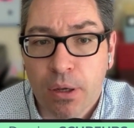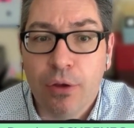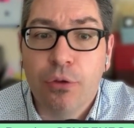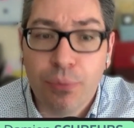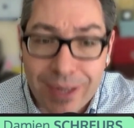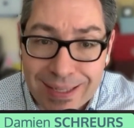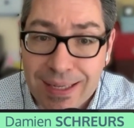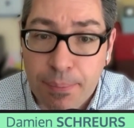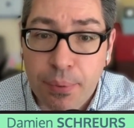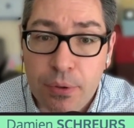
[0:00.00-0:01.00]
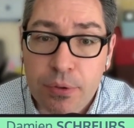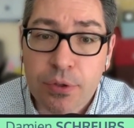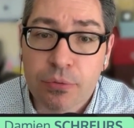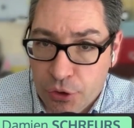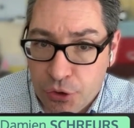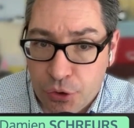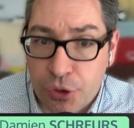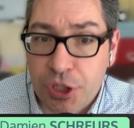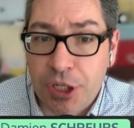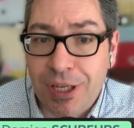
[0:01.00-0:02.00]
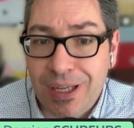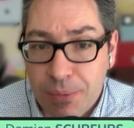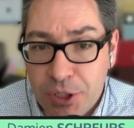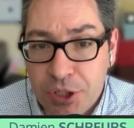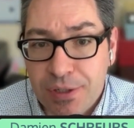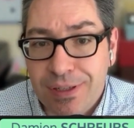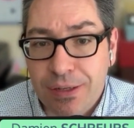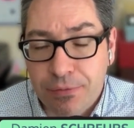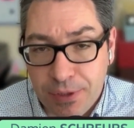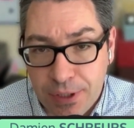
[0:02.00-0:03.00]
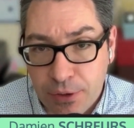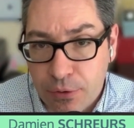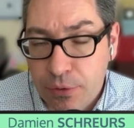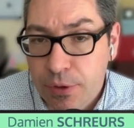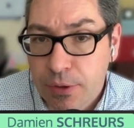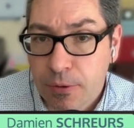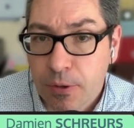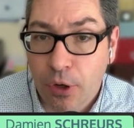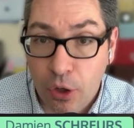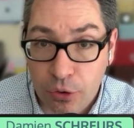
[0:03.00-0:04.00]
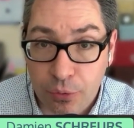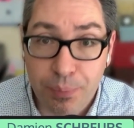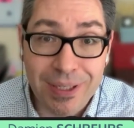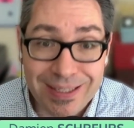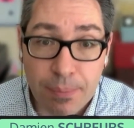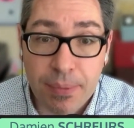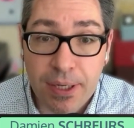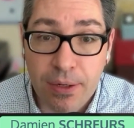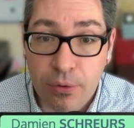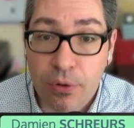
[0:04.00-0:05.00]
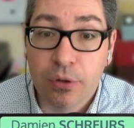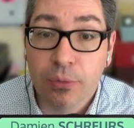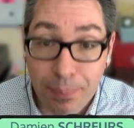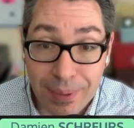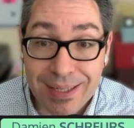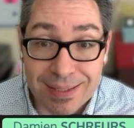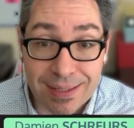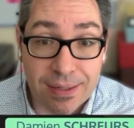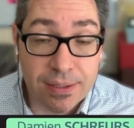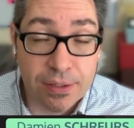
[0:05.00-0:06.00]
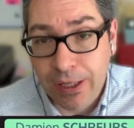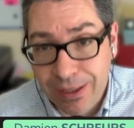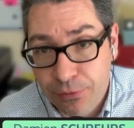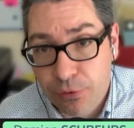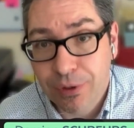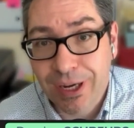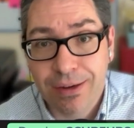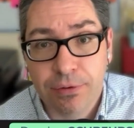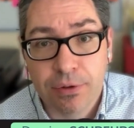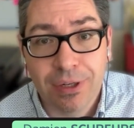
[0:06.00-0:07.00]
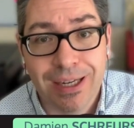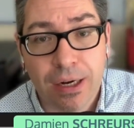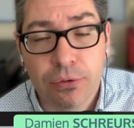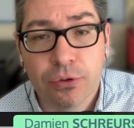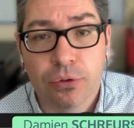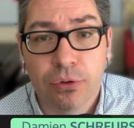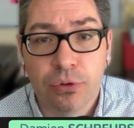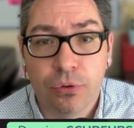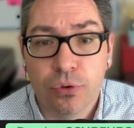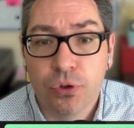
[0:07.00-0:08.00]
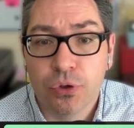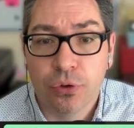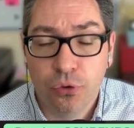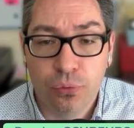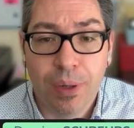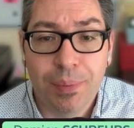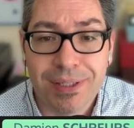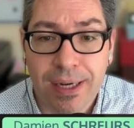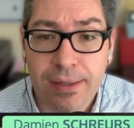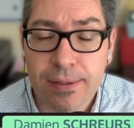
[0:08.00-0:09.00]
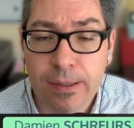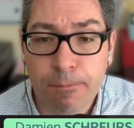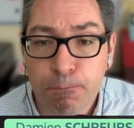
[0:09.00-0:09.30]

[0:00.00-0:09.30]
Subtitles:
3 examples: searching images and videos on Pixabay or on Pexels. If you have an account on those 2 websites,